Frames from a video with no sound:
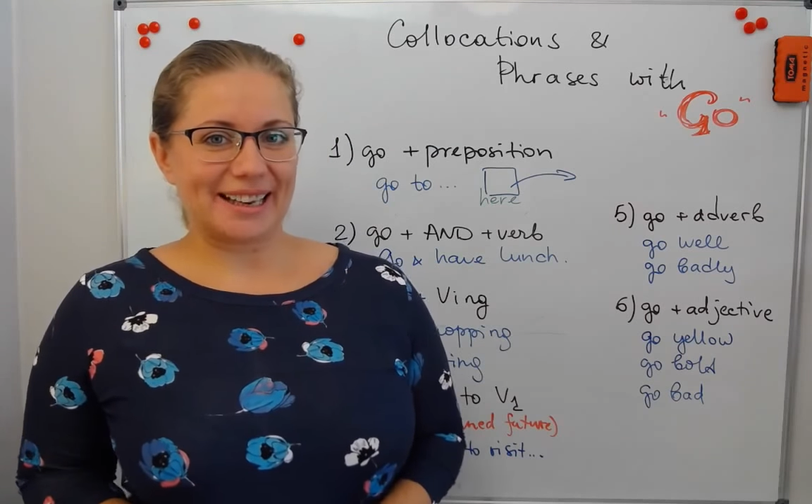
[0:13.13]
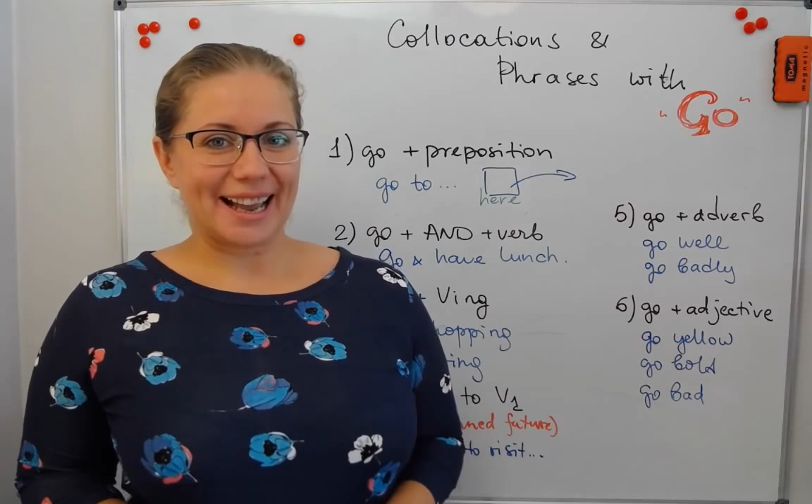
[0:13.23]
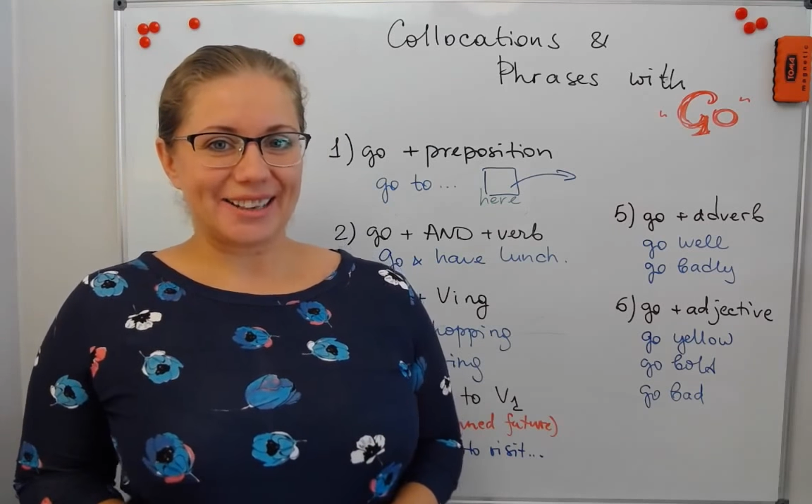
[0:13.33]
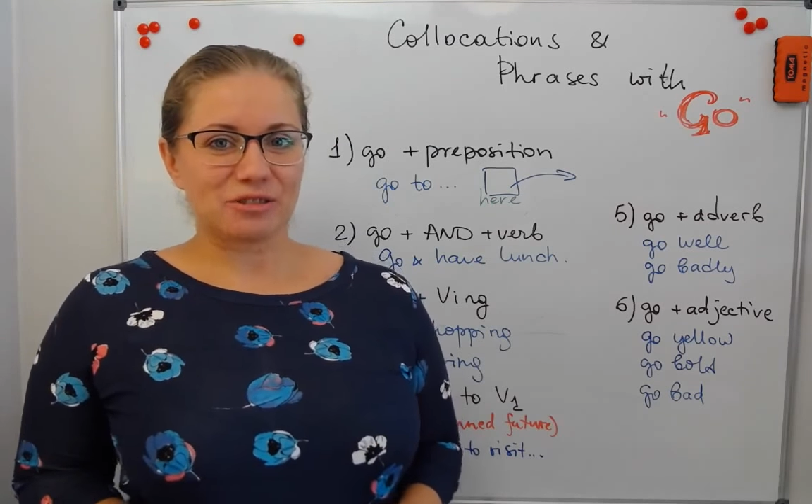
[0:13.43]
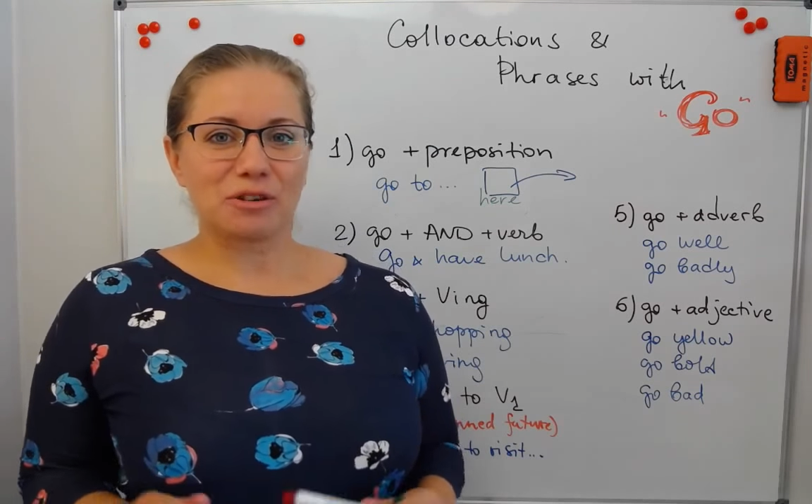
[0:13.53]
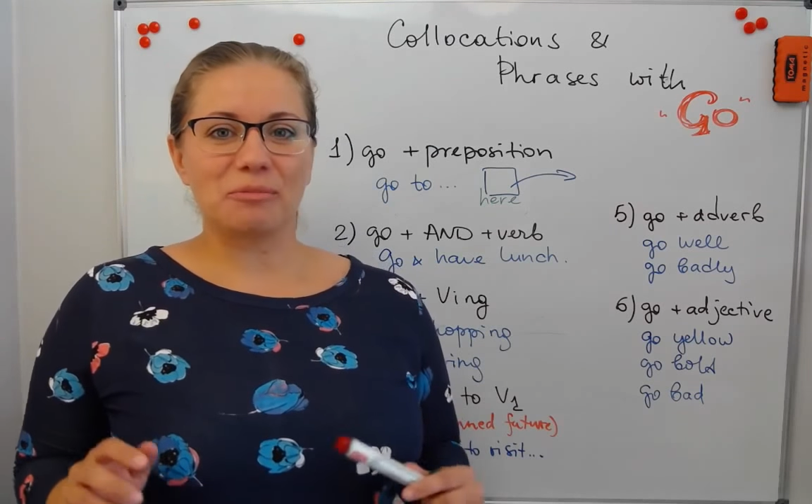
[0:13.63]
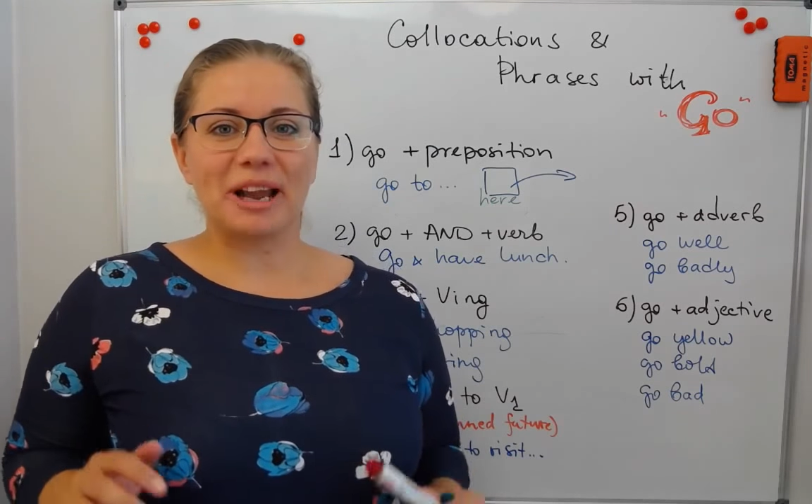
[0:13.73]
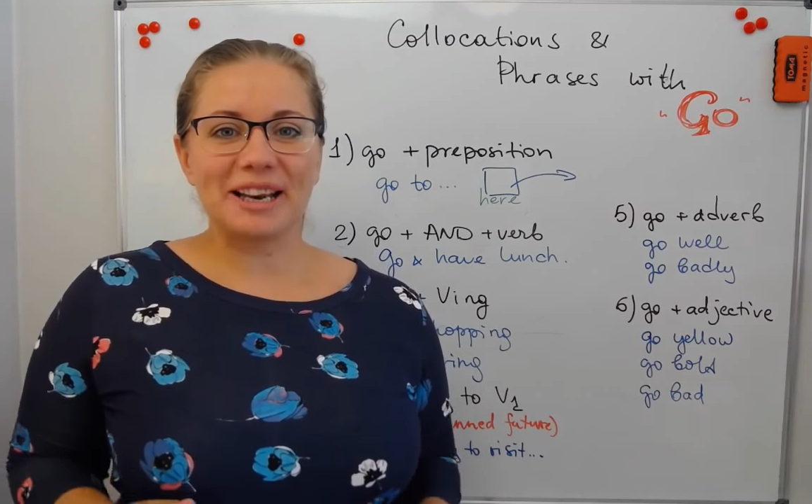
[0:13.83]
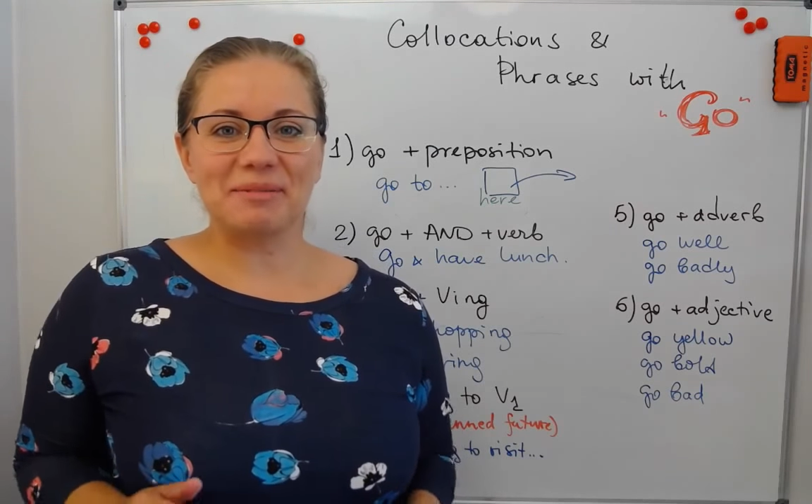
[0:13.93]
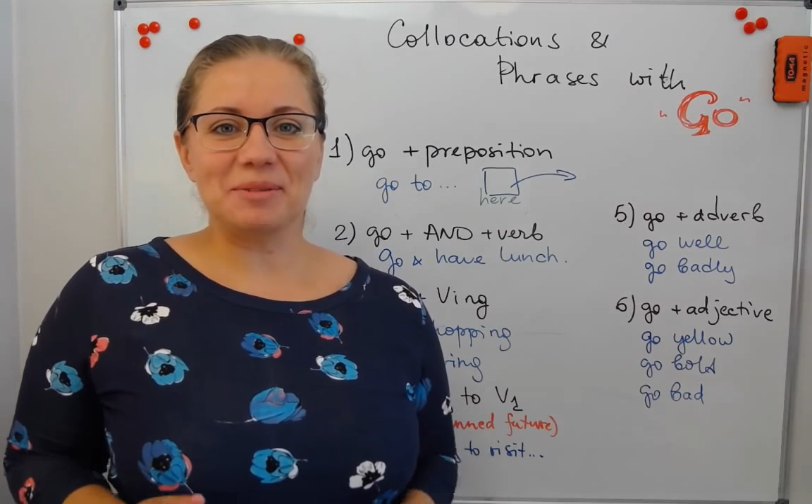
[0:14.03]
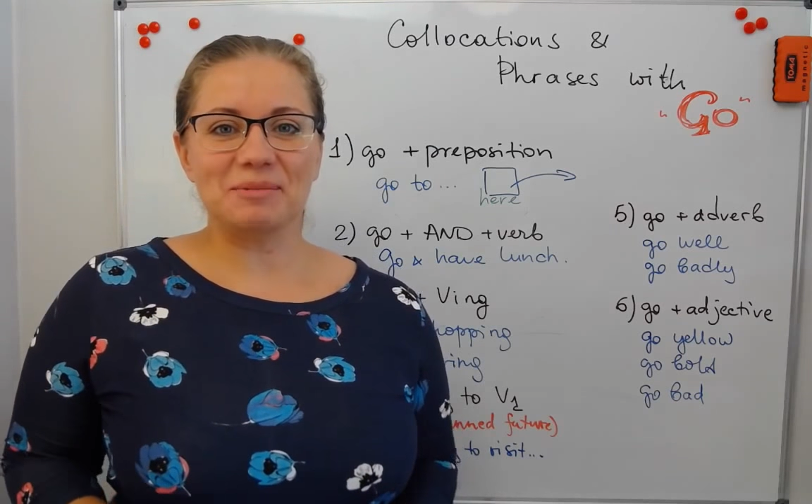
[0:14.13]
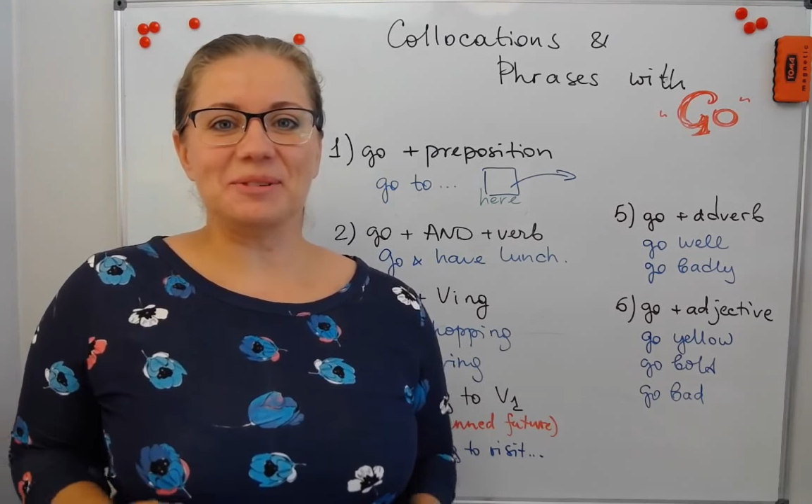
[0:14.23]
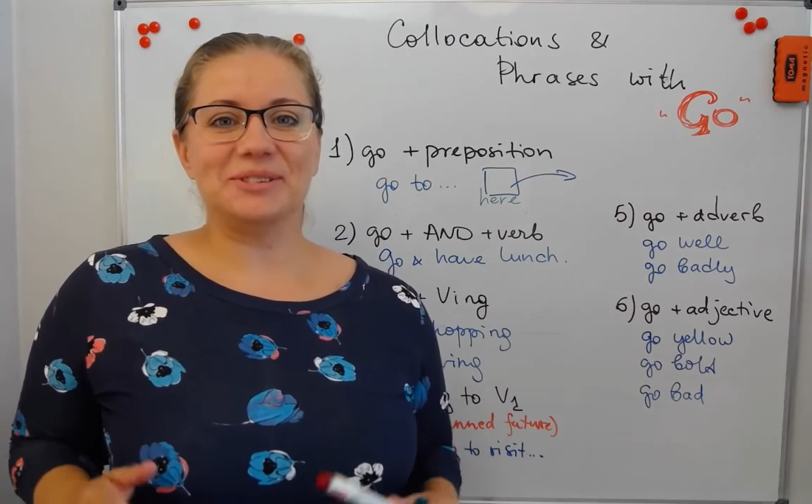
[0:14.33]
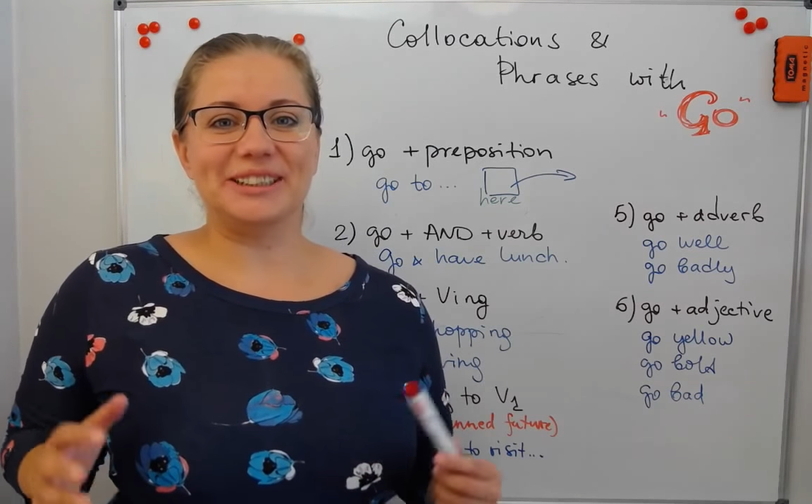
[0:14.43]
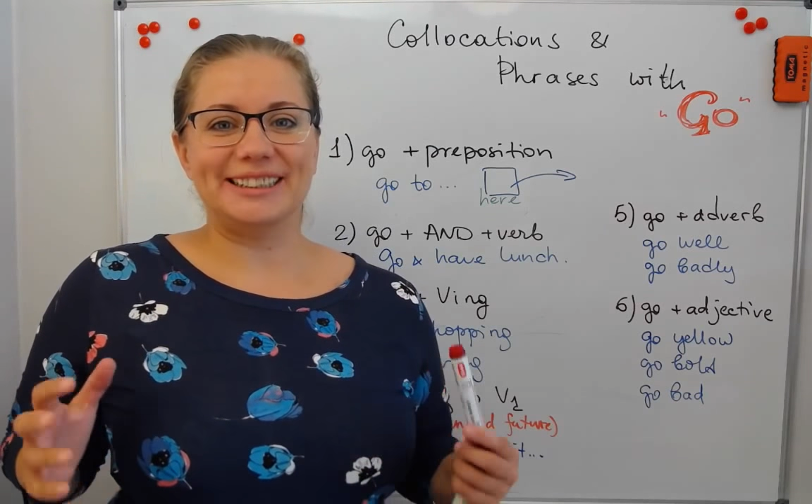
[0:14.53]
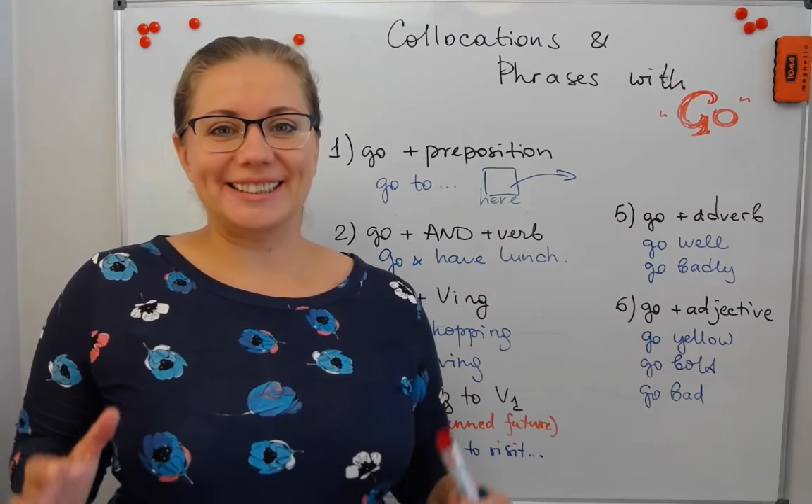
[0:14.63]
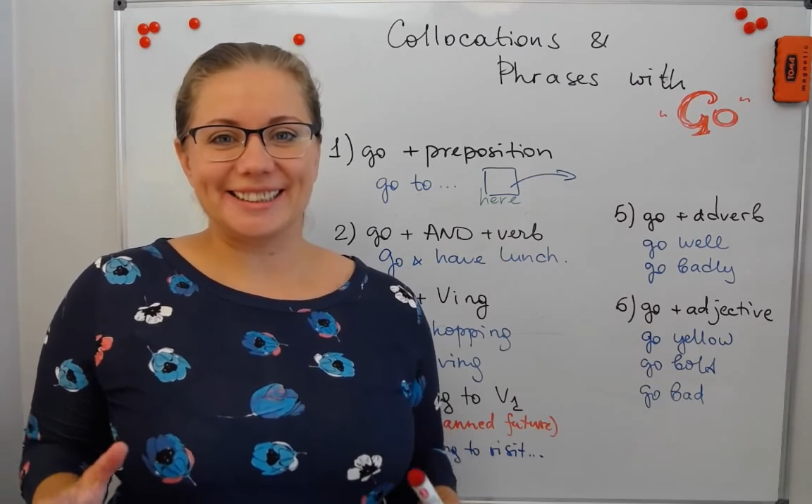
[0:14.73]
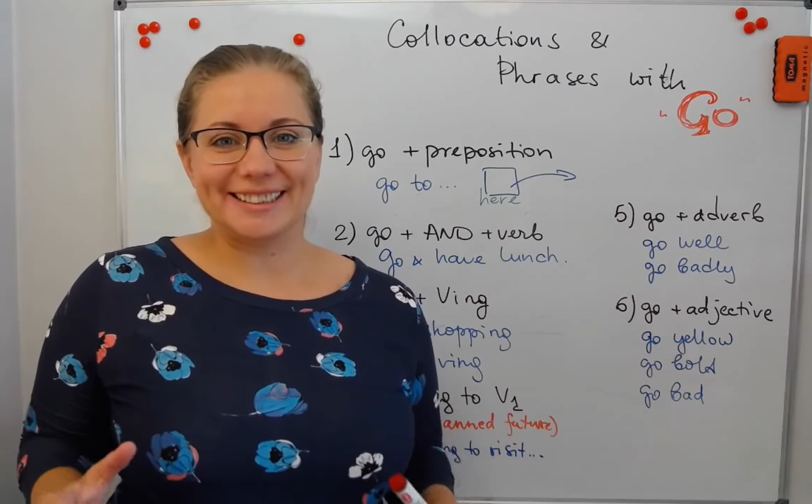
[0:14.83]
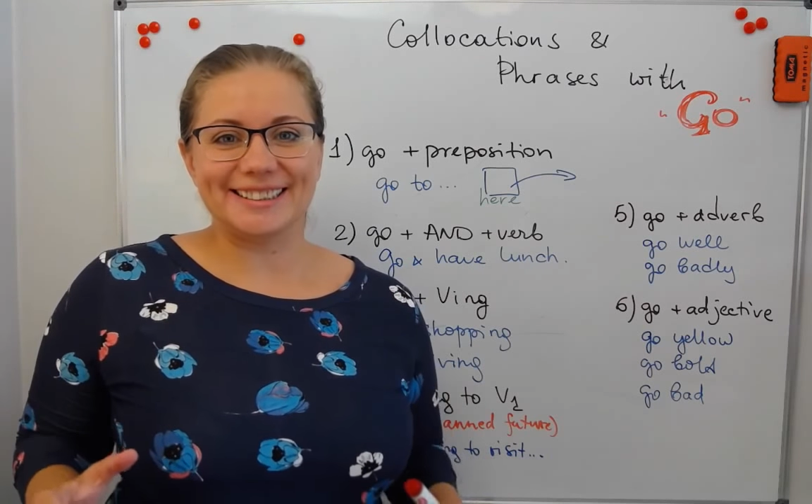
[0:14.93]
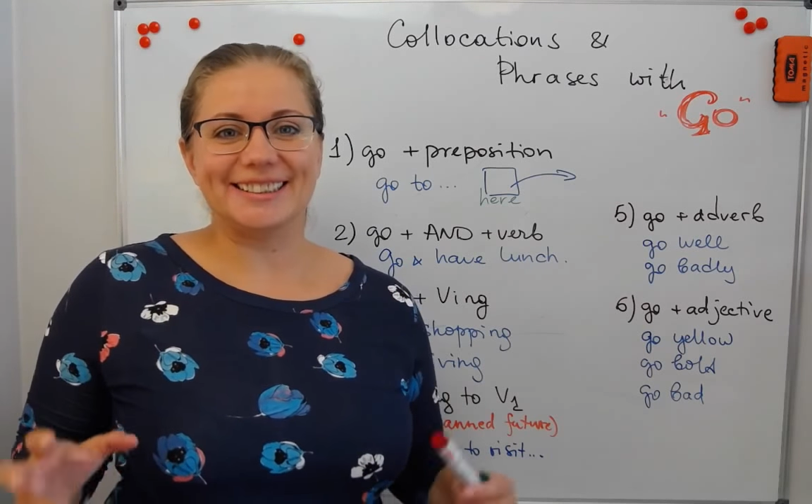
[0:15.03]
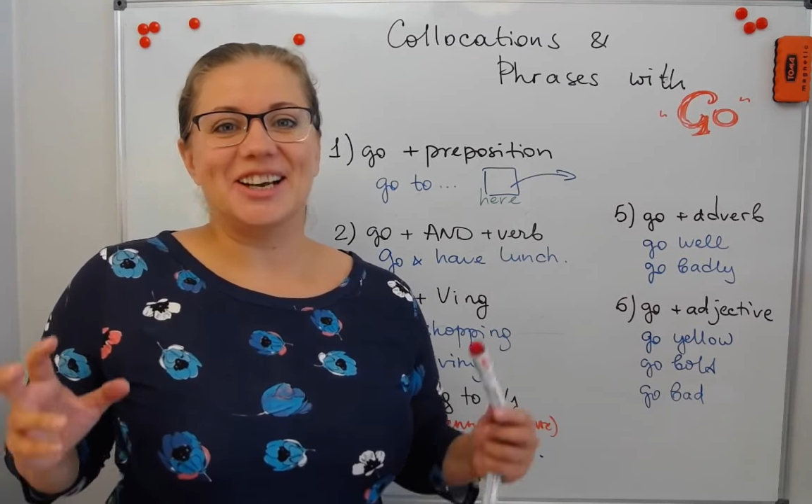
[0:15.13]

and for many people it is